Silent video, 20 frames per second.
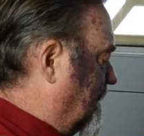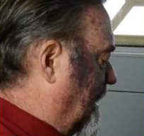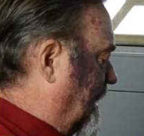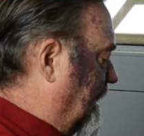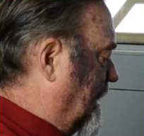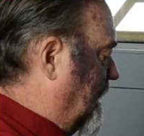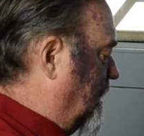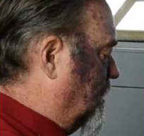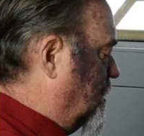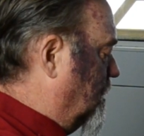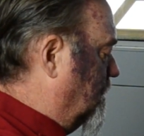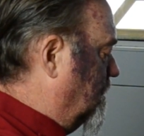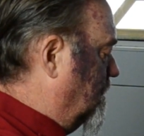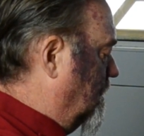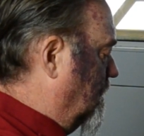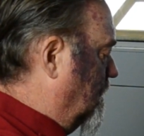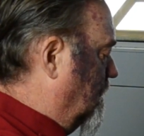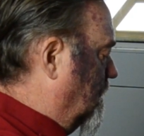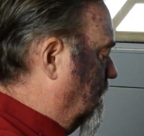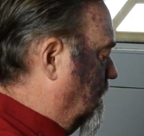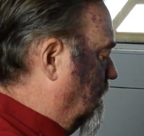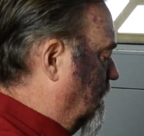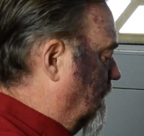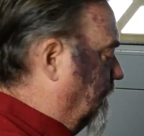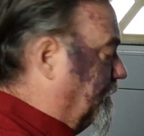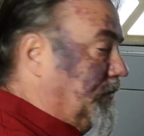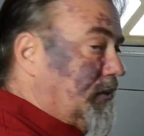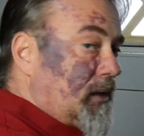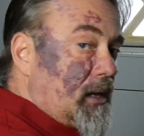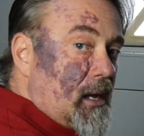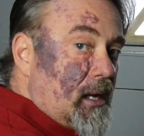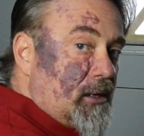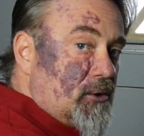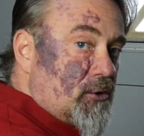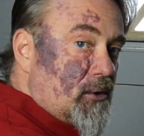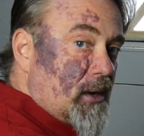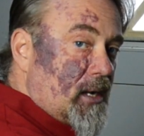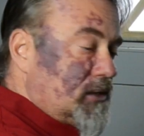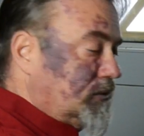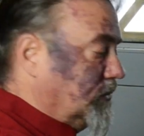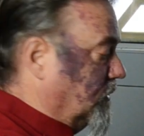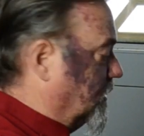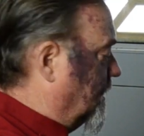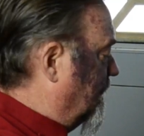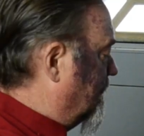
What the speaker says: my kitchen and transfer